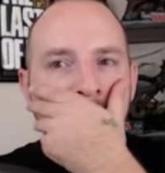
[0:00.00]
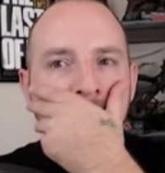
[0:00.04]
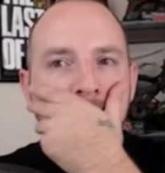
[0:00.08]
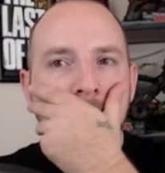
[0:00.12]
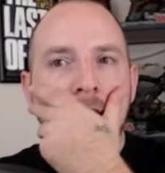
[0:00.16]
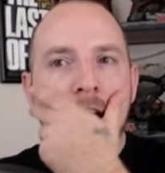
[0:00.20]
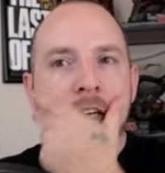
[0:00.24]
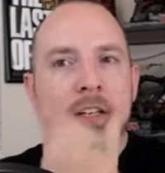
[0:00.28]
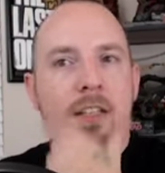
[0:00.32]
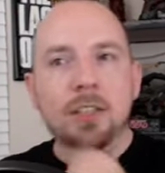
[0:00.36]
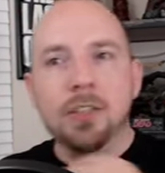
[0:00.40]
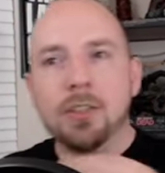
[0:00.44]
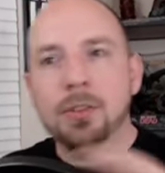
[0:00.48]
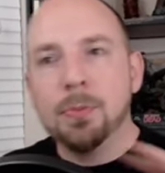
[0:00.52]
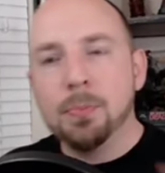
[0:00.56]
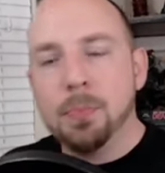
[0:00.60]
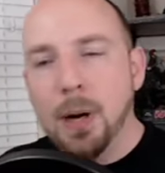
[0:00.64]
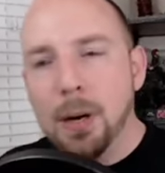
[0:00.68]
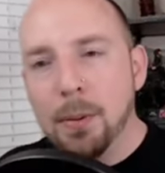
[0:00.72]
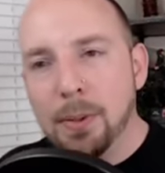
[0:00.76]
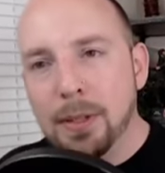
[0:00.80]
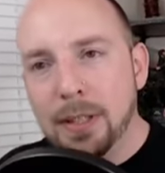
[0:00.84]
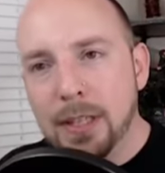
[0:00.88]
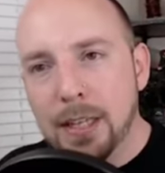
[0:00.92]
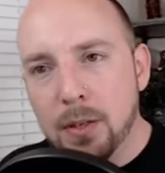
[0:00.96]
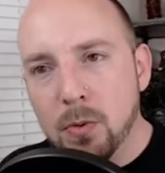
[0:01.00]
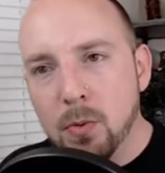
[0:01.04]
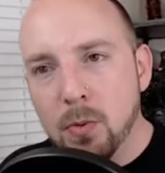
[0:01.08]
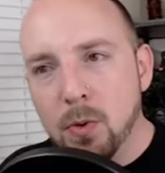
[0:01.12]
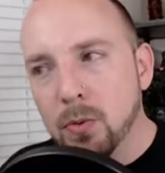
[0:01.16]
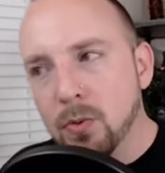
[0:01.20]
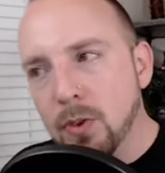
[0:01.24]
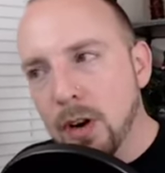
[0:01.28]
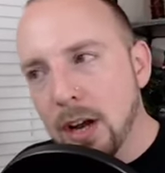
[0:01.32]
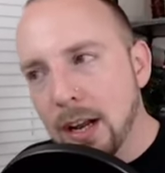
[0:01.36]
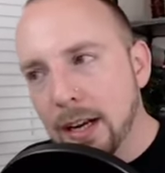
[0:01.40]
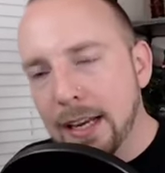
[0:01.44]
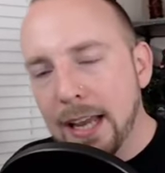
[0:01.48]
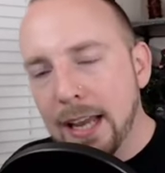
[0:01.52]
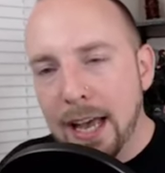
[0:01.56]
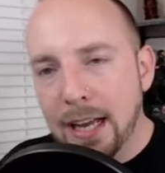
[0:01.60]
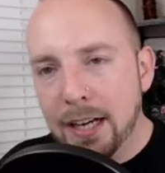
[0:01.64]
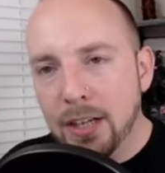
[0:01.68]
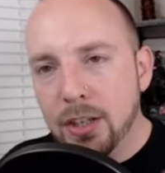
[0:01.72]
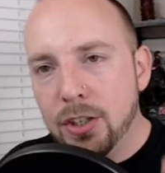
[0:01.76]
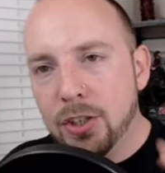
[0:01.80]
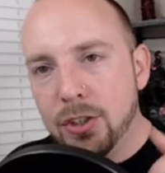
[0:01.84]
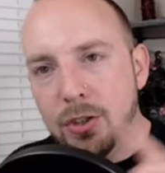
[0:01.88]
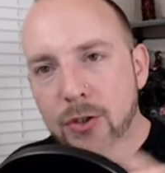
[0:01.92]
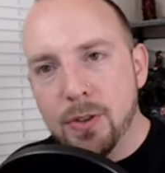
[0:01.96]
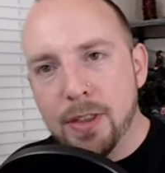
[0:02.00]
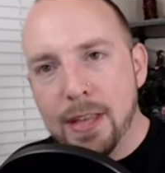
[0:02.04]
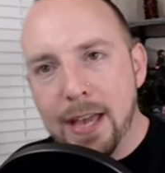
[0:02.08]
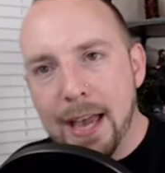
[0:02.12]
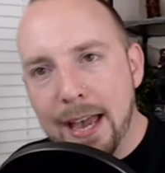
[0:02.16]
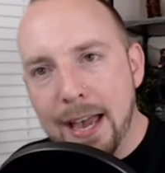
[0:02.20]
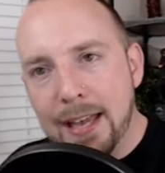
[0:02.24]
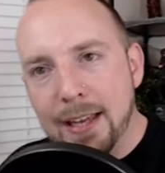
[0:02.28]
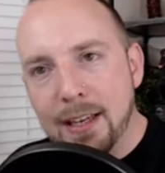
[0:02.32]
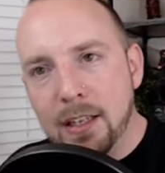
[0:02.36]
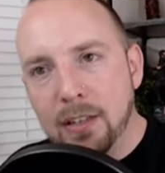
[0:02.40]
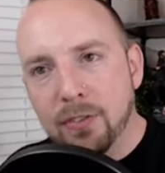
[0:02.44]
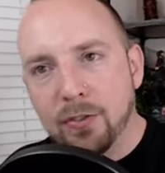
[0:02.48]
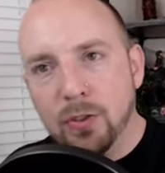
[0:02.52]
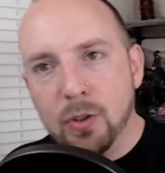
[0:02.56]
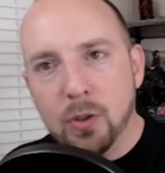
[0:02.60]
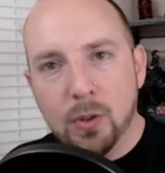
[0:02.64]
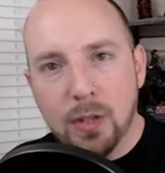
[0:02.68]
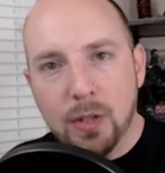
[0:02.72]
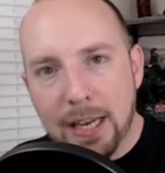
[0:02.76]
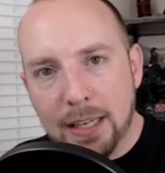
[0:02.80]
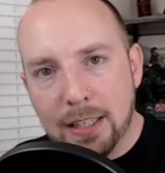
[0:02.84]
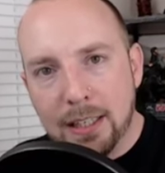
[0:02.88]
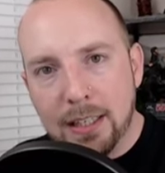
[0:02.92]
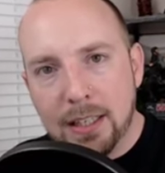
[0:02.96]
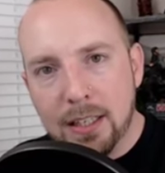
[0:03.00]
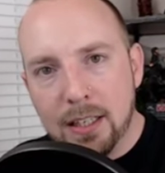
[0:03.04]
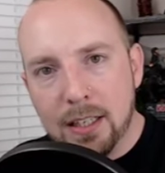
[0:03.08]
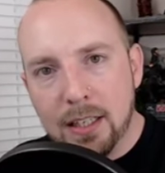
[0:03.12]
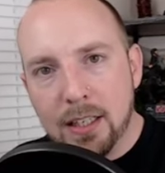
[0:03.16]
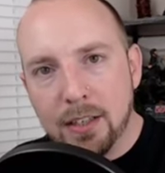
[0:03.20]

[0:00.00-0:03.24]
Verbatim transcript: And you're probably like, well, Ronnie, how do you do that if you like it,